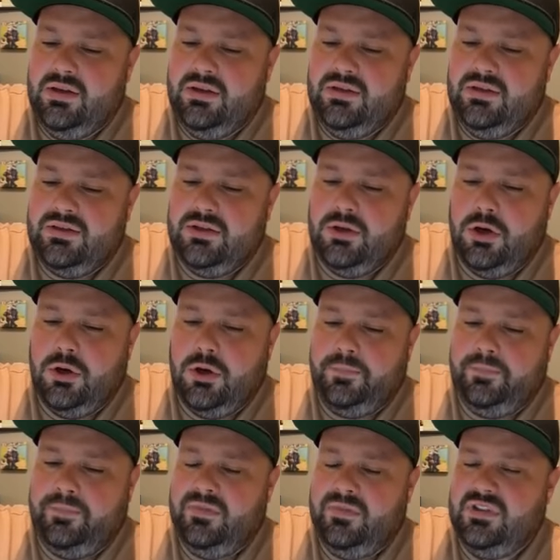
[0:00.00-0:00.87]

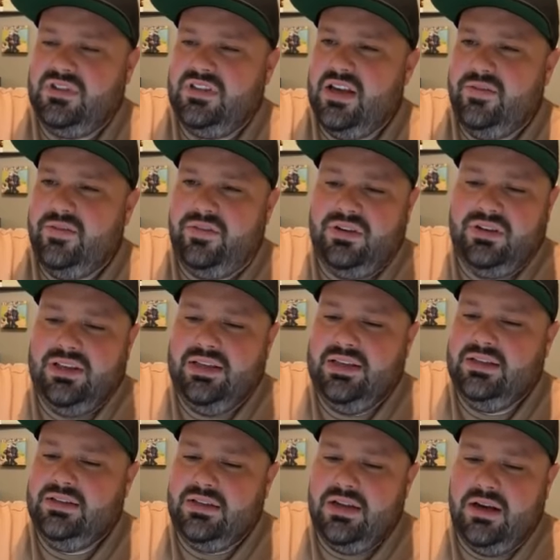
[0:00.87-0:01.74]
So
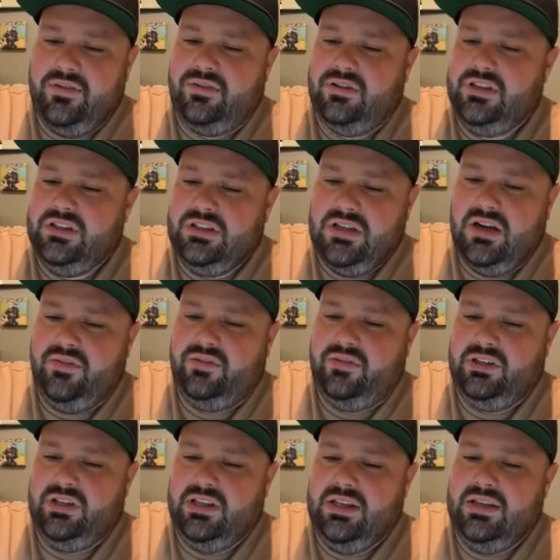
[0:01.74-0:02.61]
definitely
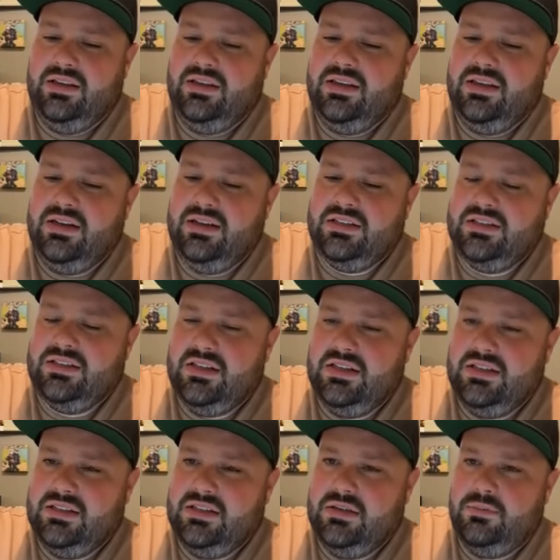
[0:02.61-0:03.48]
get a
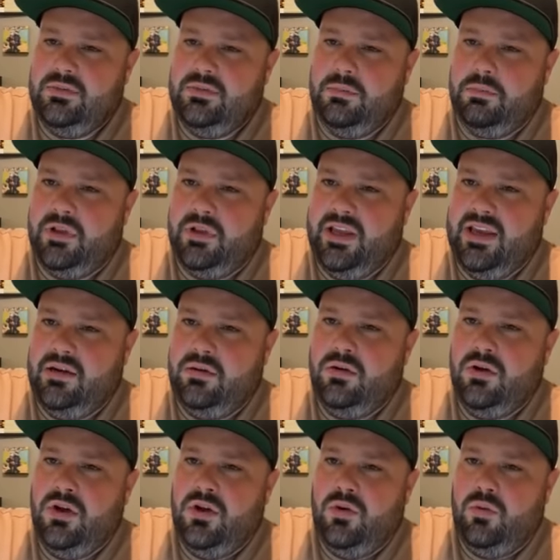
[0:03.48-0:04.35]
system and a plan.